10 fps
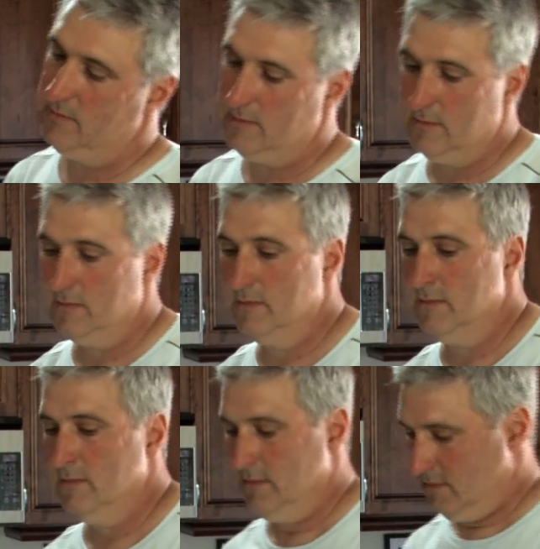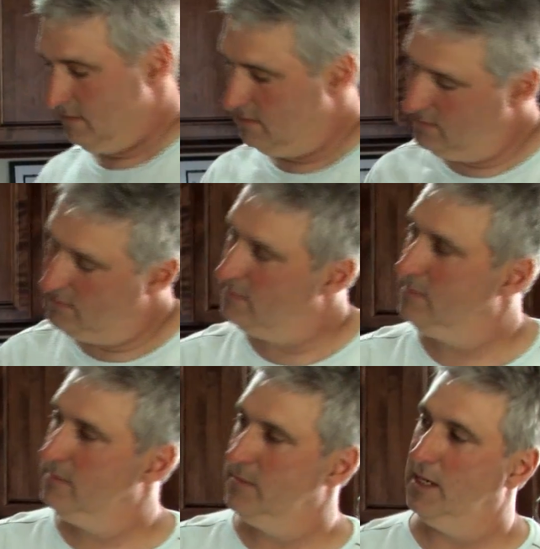
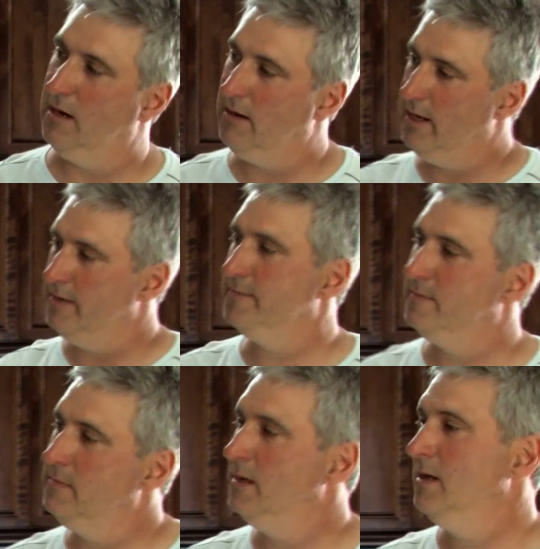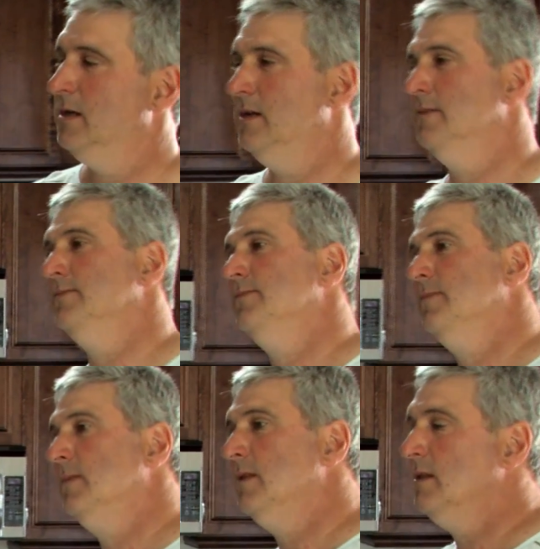
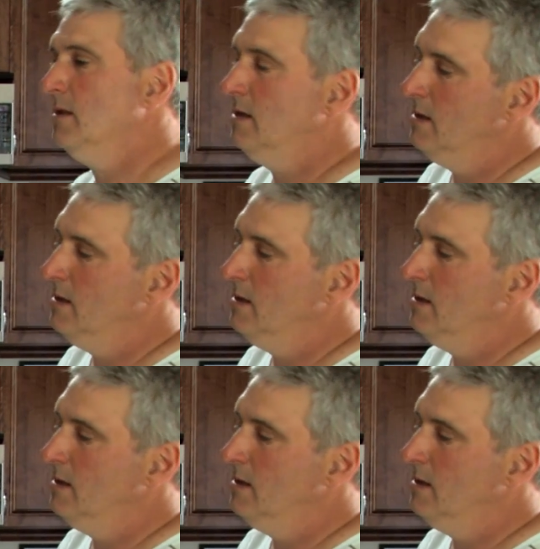(not speaking)